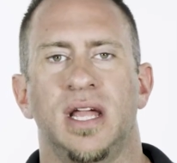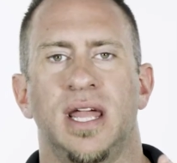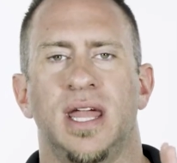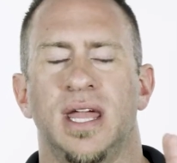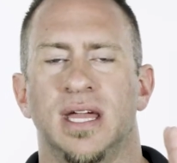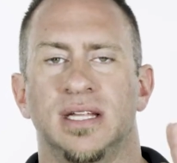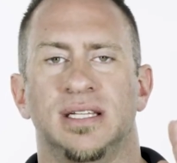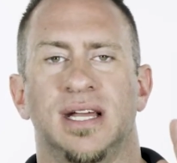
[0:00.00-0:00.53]

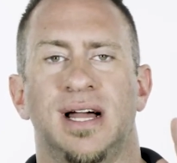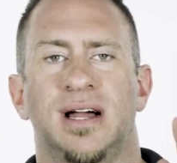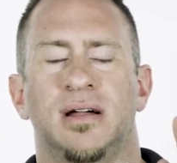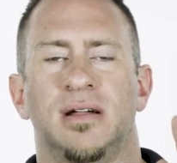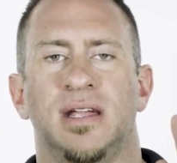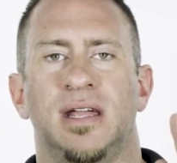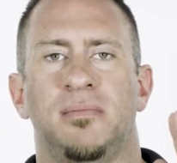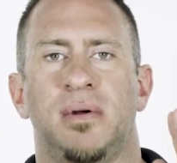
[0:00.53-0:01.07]
And
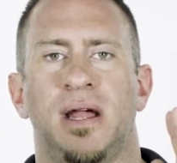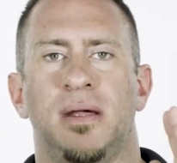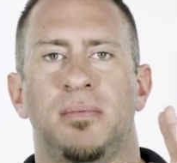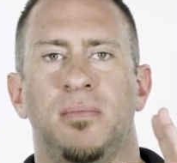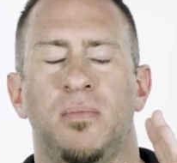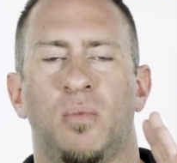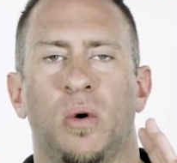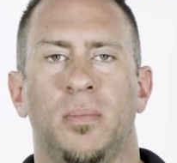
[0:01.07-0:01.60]

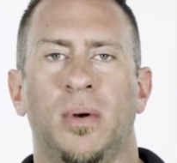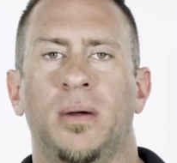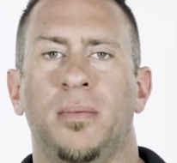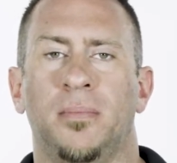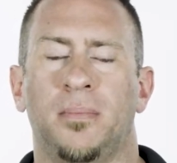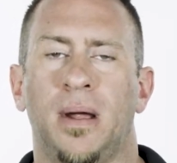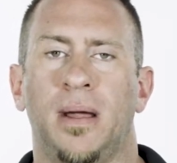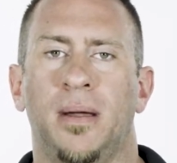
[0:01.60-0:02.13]

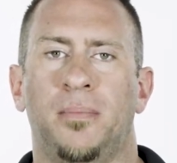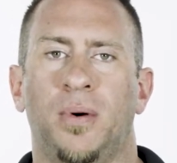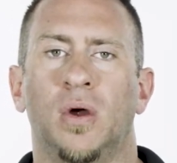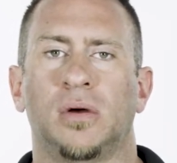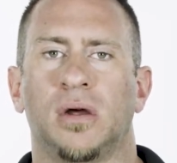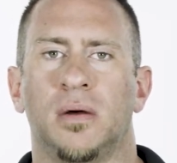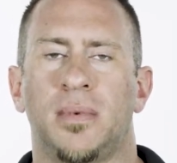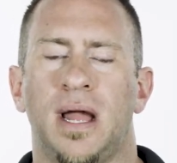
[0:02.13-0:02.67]
my
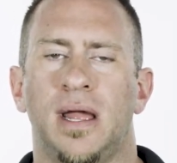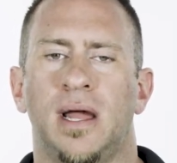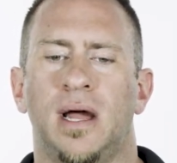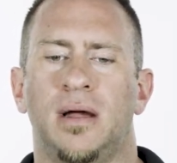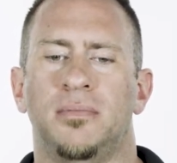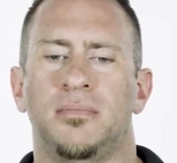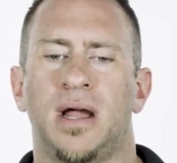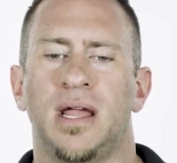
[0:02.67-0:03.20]
broker,
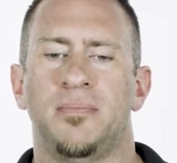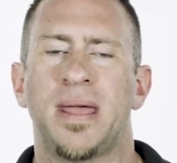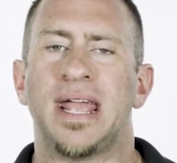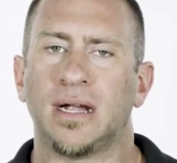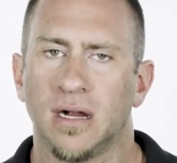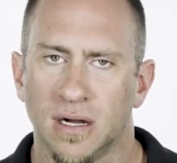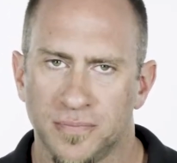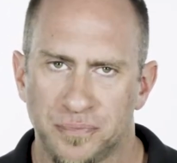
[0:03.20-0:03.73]
my
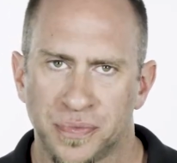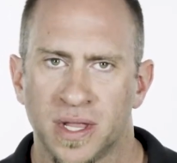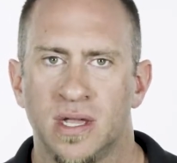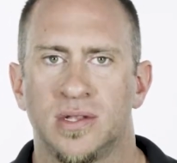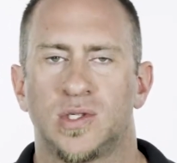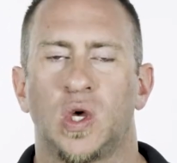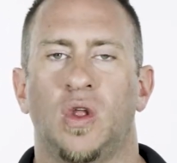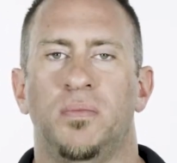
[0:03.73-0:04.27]
banker
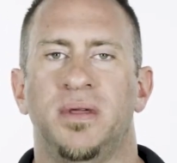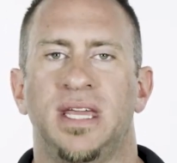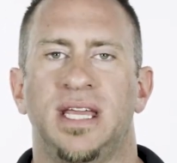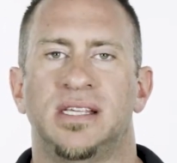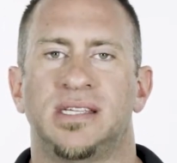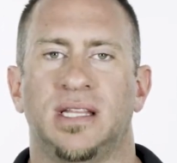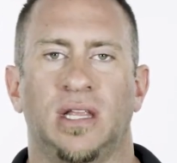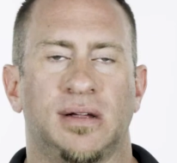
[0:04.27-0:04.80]
told me,
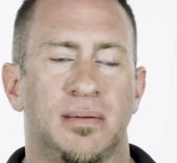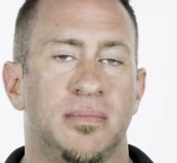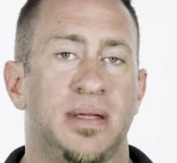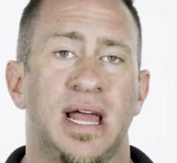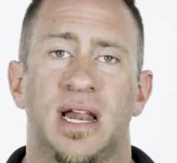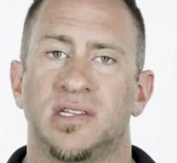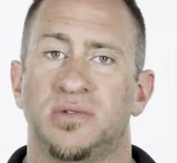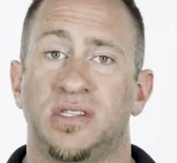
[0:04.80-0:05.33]
he said, look, I'm gonna
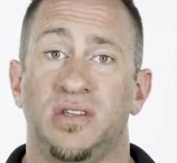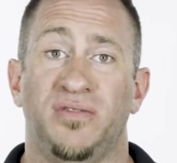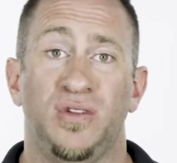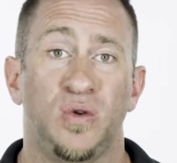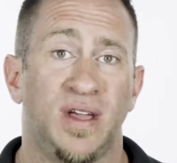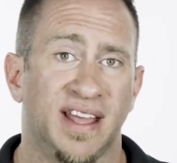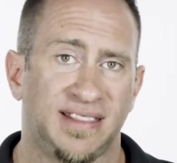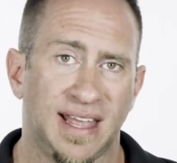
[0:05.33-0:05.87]
be honest with you. If
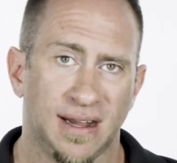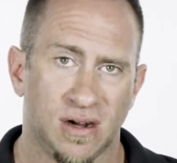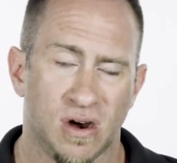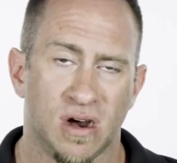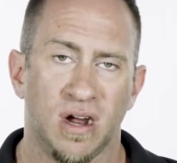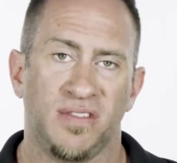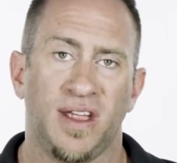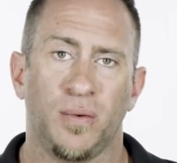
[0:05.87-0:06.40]
you get that
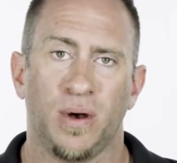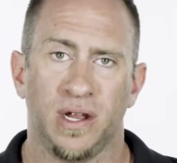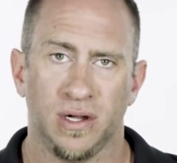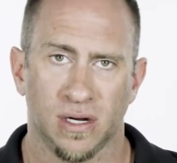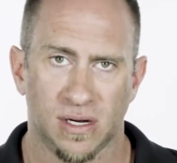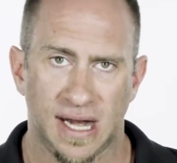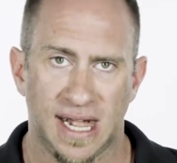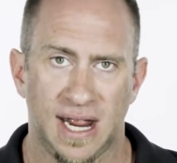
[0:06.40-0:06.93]
car and they run
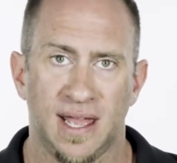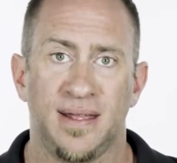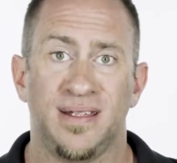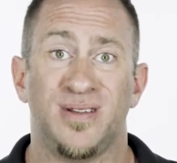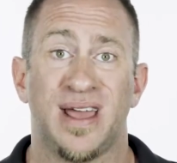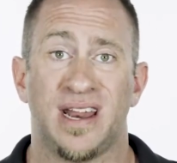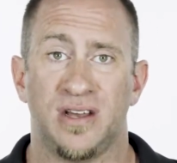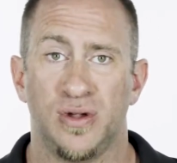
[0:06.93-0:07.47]
your credit and
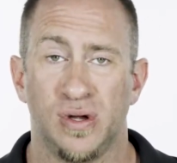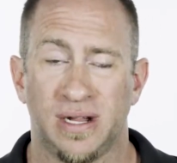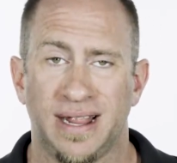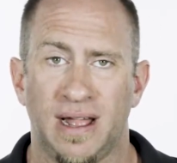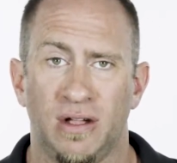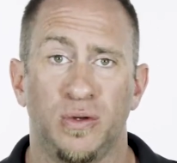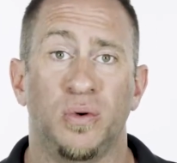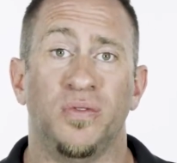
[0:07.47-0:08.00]
you add a new
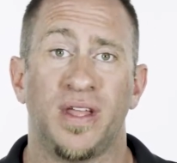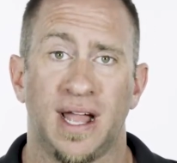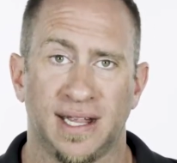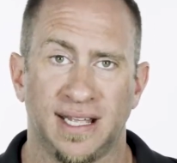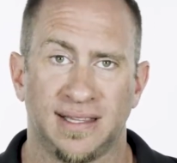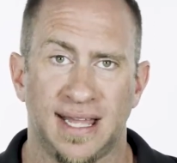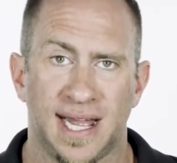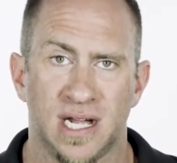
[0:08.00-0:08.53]
account, you will not
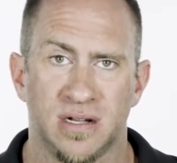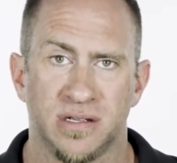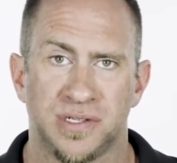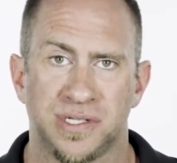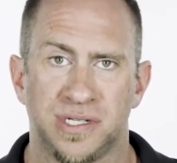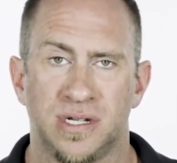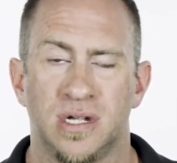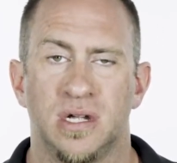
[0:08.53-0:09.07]
get the
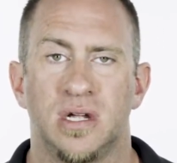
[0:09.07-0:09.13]
house